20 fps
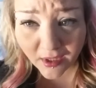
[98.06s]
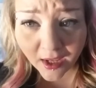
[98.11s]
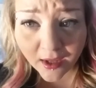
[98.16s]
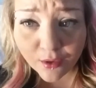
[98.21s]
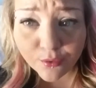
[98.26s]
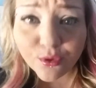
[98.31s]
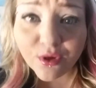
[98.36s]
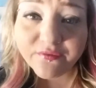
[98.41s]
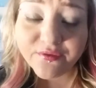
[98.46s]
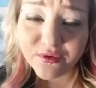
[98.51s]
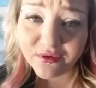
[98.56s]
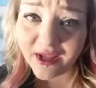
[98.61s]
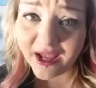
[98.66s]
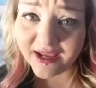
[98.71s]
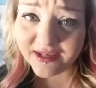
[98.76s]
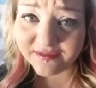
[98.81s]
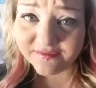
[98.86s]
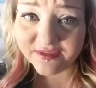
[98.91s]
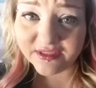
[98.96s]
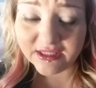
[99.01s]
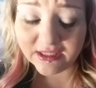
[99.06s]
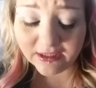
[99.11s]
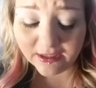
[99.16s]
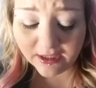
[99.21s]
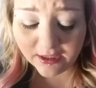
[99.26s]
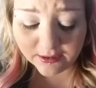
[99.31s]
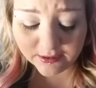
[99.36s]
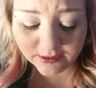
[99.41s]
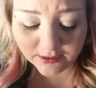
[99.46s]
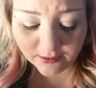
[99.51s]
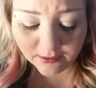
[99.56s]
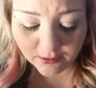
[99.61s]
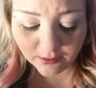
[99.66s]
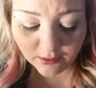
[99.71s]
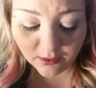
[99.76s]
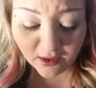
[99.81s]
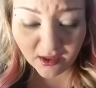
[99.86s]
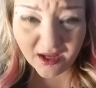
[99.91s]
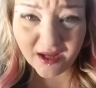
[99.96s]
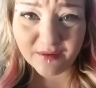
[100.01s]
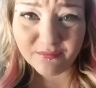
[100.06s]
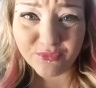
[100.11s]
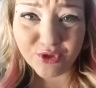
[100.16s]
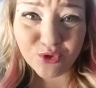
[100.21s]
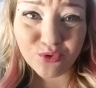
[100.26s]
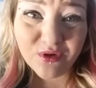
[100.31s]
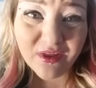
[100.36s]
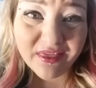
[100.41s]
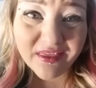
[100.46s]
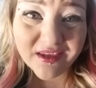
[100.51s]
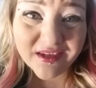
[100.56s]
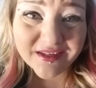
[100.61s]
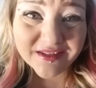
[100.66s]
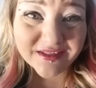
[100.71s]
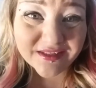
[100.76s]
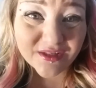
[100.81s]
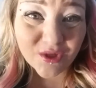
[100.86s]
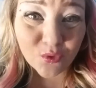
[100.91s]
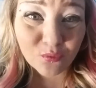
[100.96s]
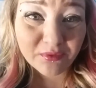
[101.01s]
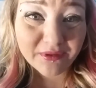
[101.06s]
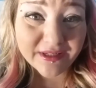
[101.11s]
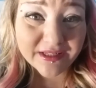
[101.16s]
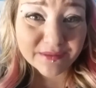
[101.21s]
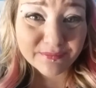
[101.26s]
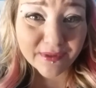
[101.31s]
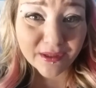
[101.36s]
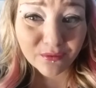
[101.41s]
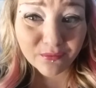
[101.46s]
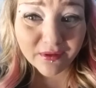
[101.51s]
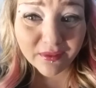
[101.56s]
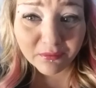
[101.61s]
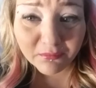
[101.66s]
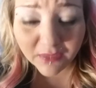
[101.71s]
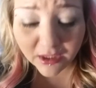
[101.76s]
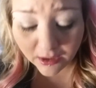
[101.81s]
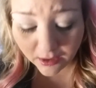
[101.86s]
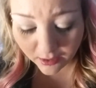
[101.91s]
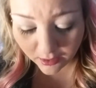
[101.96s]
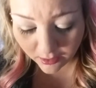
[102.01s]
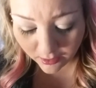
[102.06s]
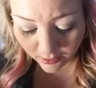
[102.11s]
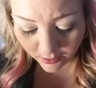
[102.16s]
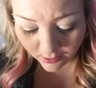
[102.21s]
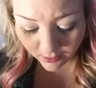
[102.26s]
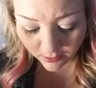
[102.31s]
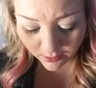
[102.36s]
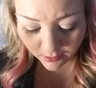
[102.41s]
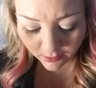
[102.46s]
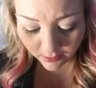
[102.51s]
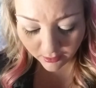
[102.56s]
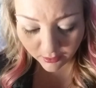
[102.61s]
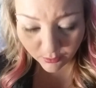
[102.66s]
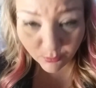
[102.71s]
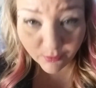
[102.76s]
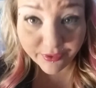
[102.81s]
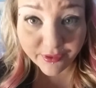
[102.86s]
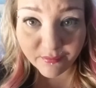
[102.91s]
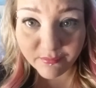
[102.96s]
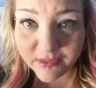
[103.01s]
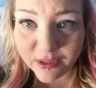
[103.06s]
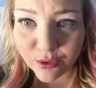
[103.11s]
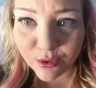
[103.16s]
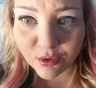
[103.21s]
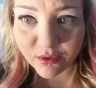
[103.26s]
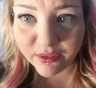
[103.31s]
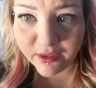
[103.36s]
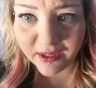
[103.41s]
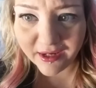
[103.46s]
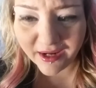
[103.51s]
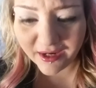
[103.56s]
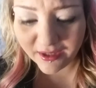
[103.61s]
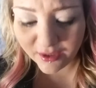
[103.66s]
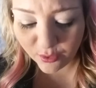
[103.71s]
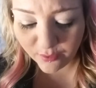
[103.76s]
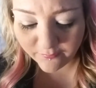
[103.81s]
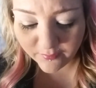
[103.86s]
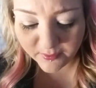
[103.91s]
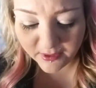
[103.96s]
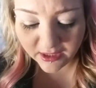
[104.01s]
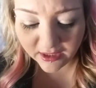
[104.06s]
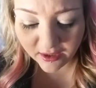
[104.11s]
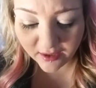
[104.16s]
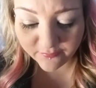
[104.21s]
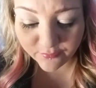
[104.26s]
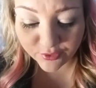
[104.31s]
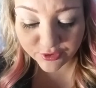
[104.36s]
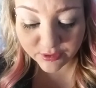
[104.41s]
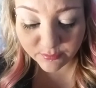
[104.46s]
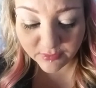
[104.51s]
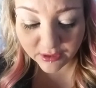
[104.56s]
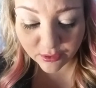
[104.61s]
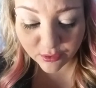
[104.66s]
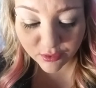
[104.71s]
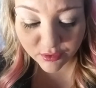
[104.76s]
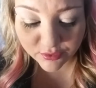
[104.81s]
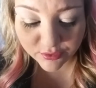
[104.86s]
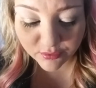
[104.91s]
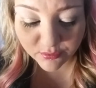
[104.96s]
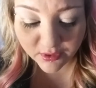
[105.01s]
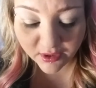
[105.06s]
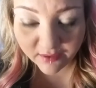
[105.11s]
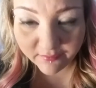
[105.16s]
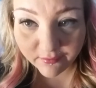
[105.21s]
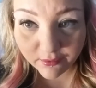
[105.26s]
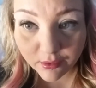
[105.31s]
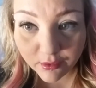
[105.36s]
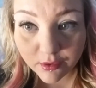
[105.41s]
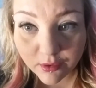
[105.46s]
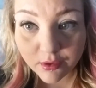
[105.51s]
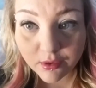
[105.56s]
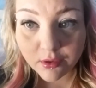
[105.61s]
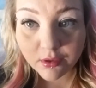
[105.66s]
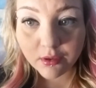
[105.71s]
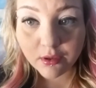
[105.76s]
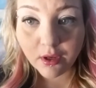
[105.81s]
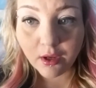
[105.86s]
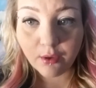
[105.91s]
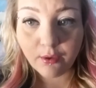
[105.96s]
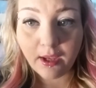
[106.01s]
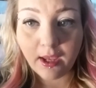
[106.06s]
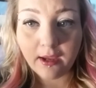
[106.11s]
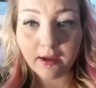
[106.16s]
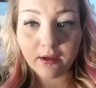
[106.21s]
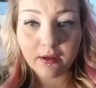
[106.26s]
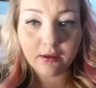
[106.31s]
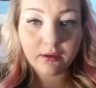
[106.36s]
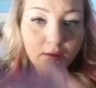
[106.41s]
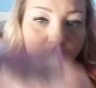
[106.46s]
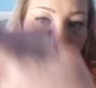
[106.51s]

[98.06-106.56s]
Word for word: I don't know if you guys have seen it. I'm new to this, so please bear with me. With the mirror thing. I know everybody covers the mirrors or whatever. Okay.